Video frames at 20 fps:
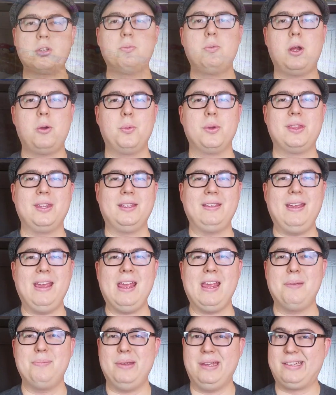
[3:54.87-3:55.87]
well with the
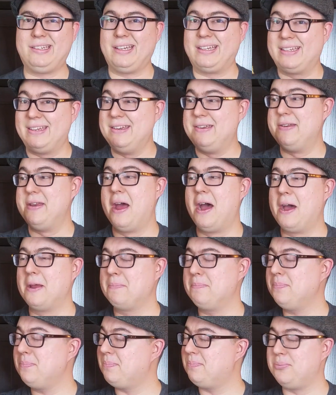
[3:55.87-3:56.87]
game. It's just
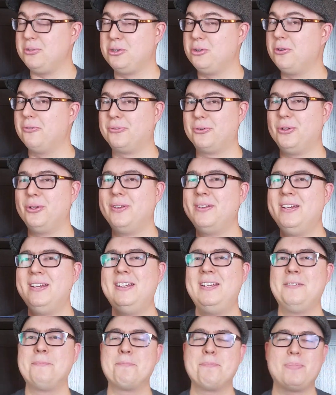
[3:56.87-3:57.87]
not beautiful.
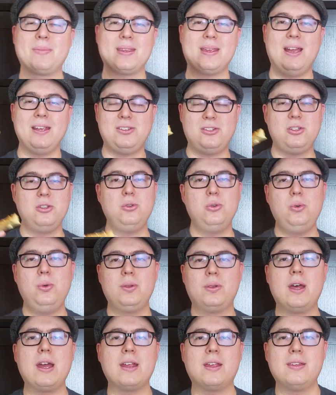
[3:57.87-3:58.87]
I do
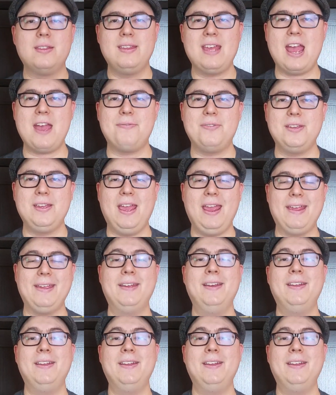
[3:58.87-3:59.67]
like having a